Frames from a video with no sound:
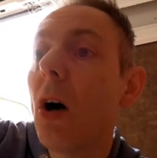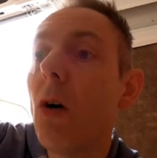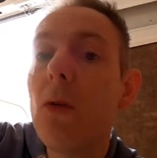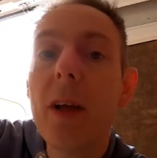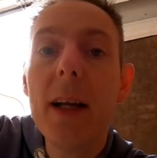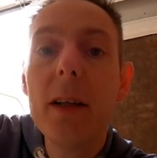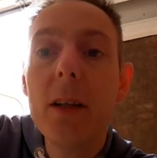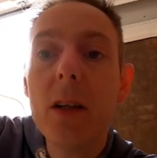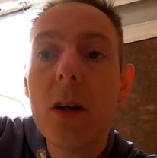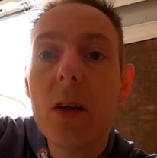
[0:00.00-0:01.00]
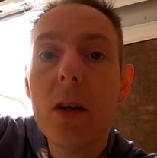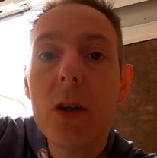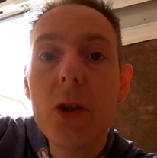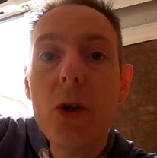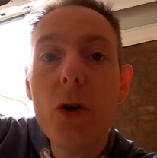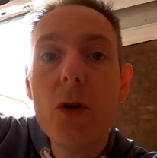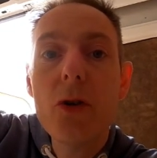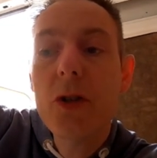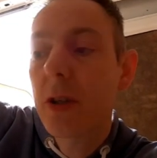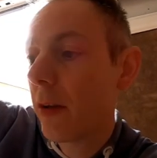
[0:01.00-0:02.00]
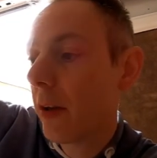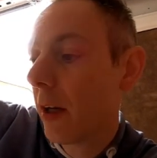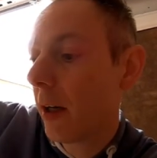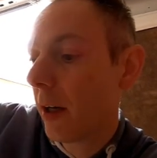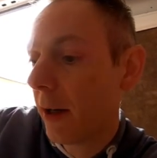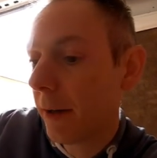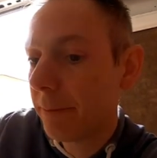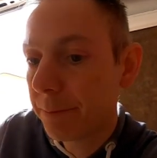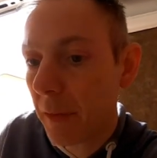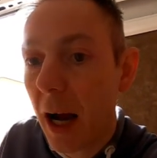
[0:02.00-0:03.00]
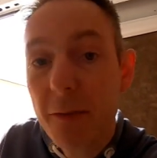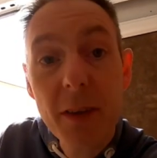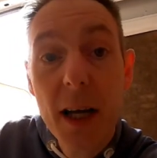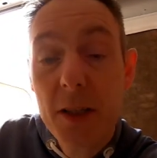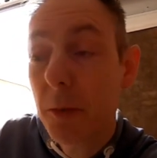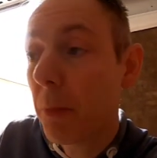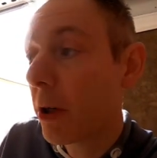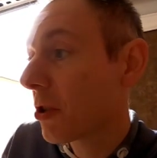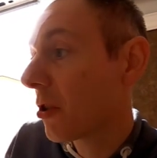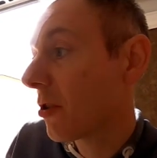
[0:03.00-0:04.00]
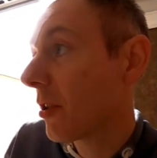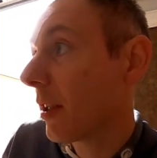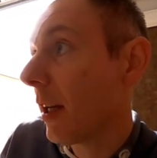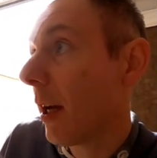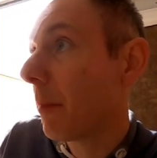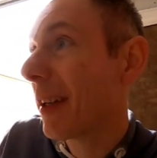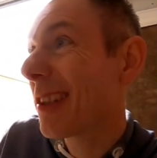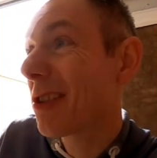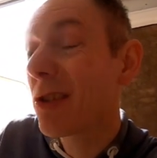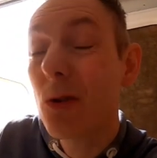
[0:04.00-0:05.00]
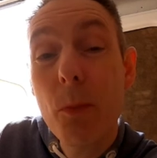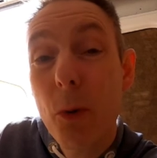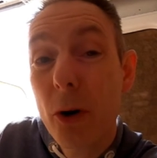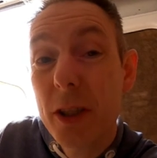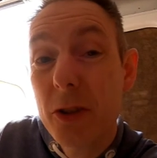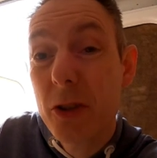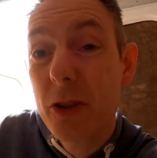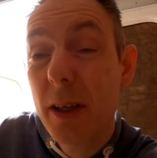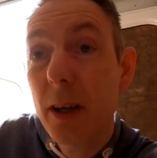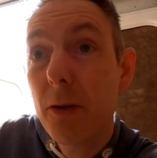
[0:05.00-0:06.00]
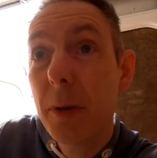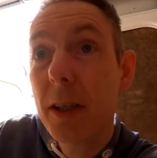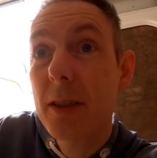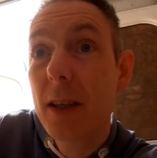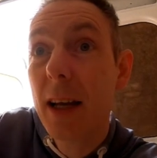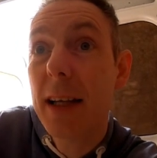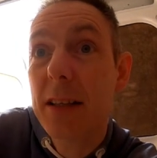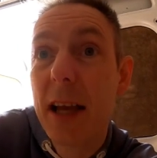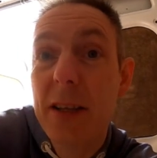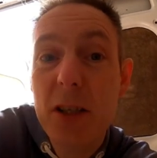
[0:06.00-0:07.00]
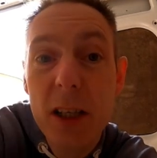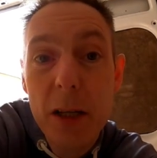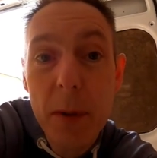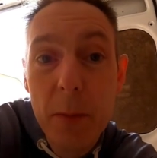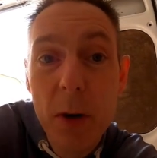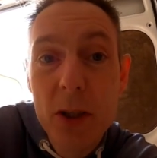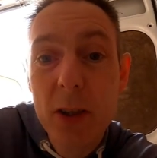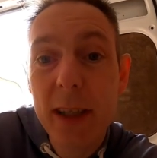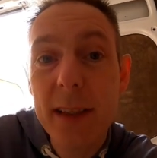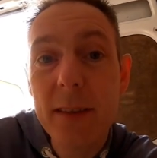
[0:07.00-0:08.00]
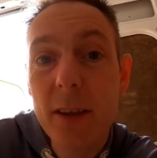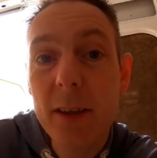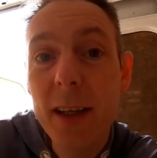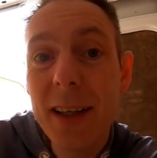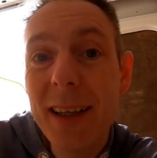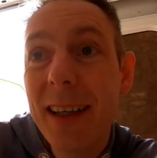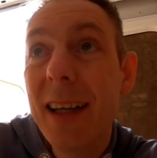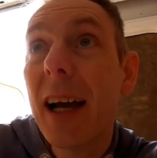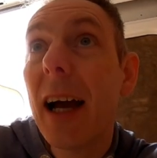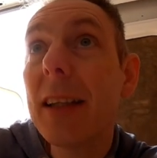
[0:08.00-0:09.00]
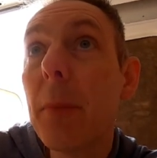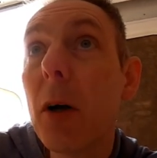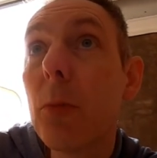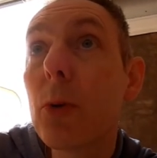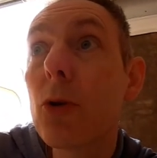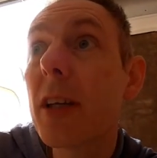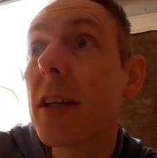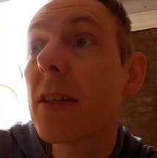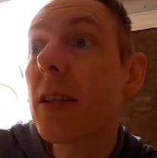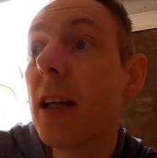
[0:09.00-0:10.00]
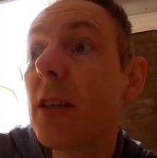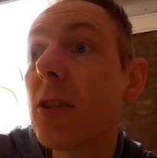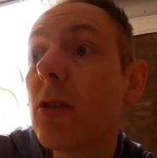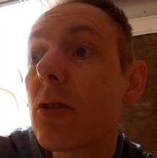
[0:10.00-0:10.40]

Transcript: I'll then use the, I haven't actually purchased it yet because there's no point just now because it, it, it's going to be much later in the build process stage.